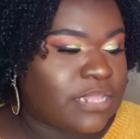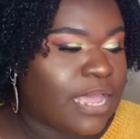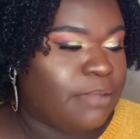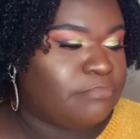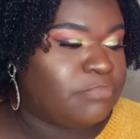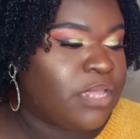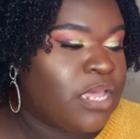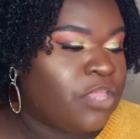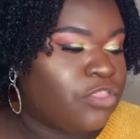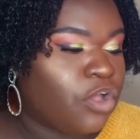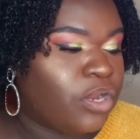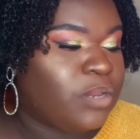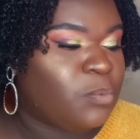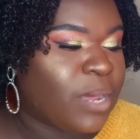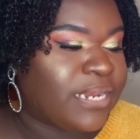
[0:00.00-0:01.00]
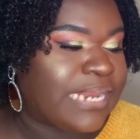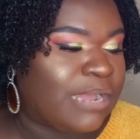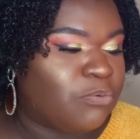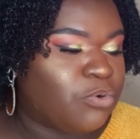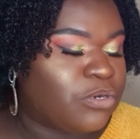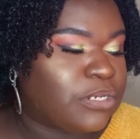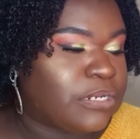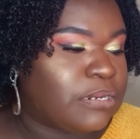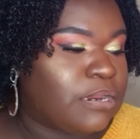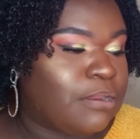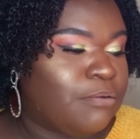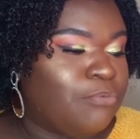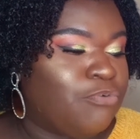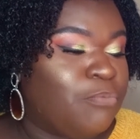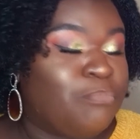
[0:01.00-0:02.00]
The only one that would
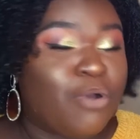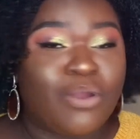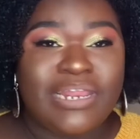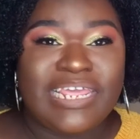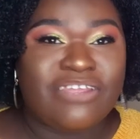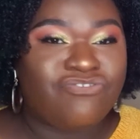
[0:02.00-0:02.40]
remotely